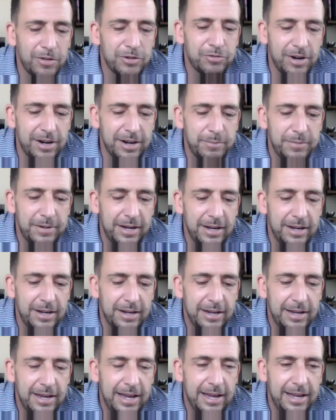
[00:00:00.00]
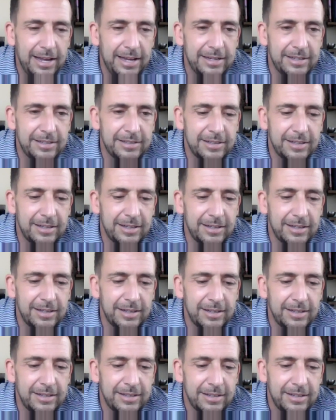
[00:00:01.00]
right? And
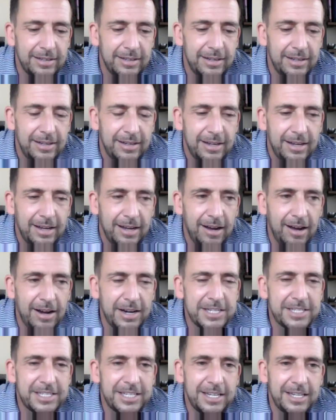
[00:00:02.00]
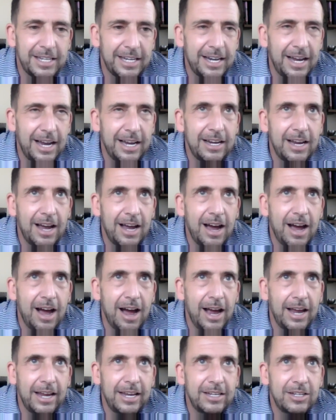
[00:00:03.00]
honestly, like
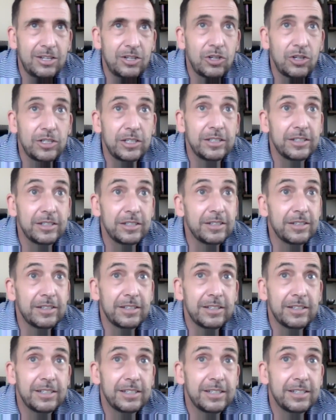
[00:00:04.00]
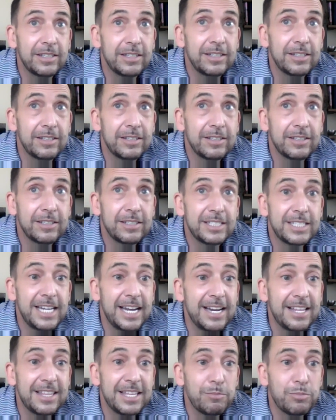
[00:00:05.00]
I couldn't see
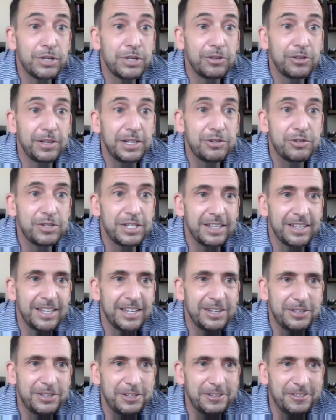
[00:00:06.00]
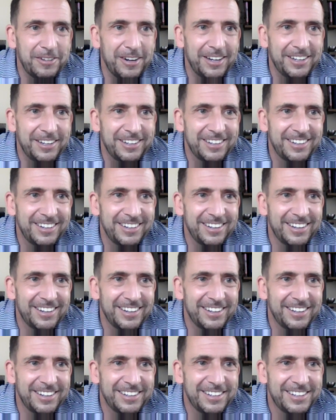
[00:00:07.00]
anything particularly interesting that they could do, right?
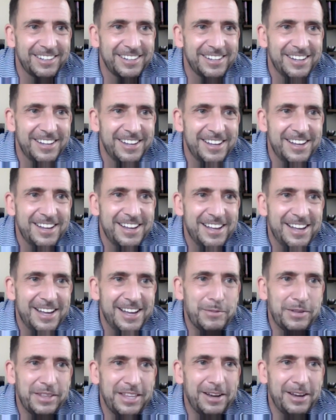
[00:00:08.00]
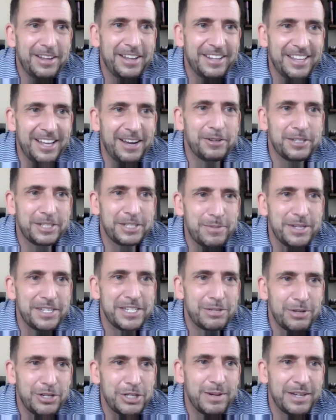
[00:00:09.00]
I mean, that was a
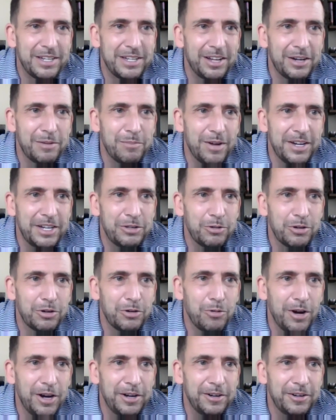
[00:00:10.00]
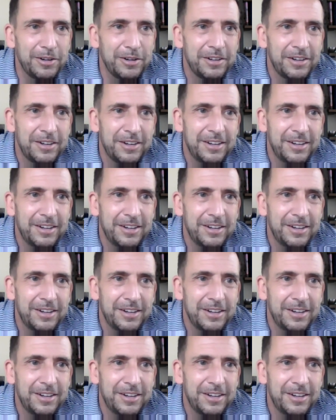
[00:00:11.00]
business where you spent a lot of money to acquire